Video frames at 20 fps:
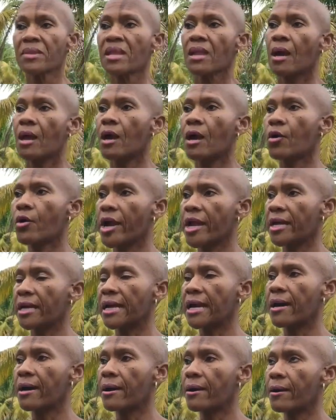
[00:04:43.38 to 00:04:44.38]
All right.
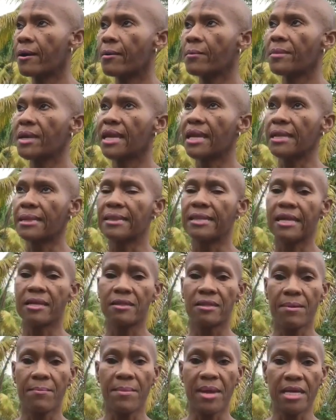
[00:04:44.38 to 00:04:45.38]
And then
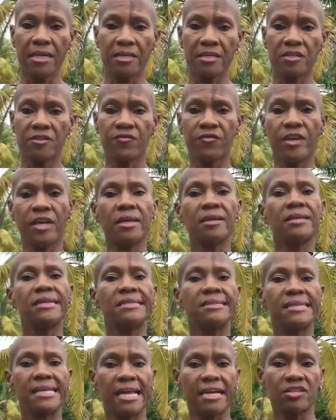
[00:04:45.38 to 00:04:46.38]
the maintenance fee
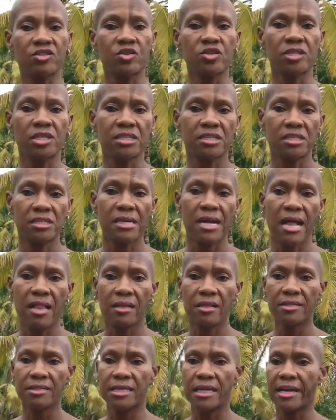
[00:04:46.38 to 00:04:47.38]
is the extra
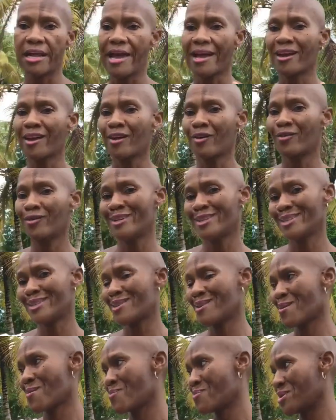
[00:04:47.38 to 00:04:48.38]
$60, and that covers
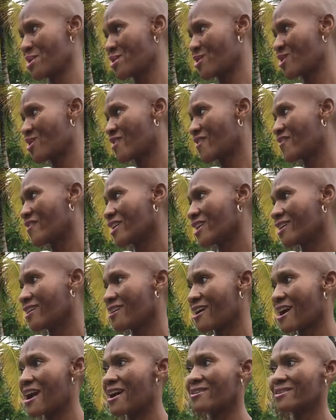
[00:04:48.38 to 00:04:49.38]
the beautiful
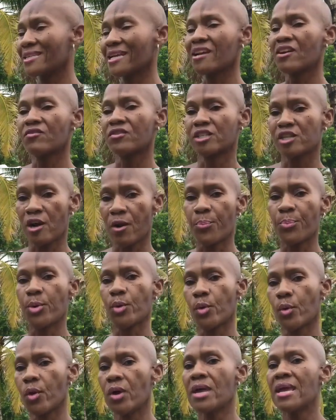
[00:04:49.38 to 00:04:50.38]
grounds. That covers our
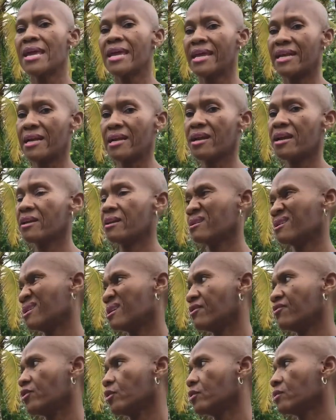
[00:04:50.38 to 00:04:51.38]
pool. And that,
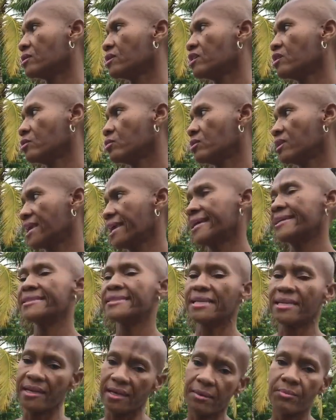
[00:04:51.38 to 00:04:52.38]
if you can't
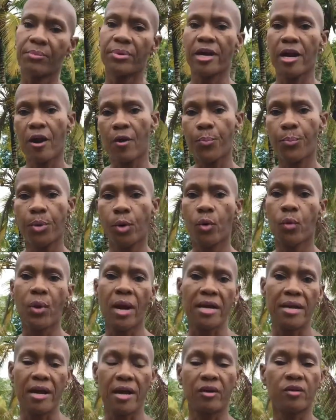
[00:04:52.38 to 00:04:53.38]
see it, but our pool
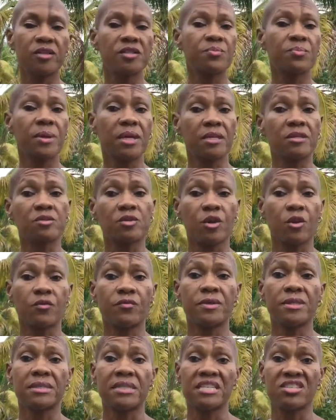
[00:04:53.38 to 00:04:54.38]
right now is being
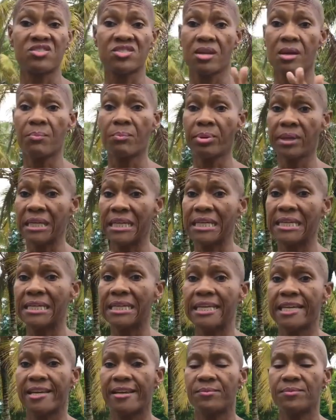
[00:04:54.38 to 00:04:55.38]
serviced, is
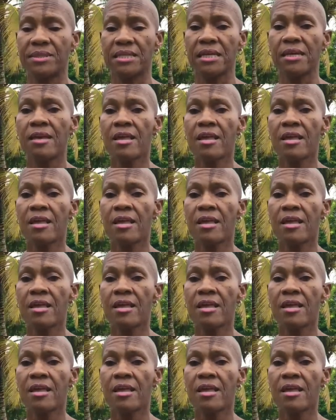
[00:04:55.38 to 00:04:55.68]
completely empty.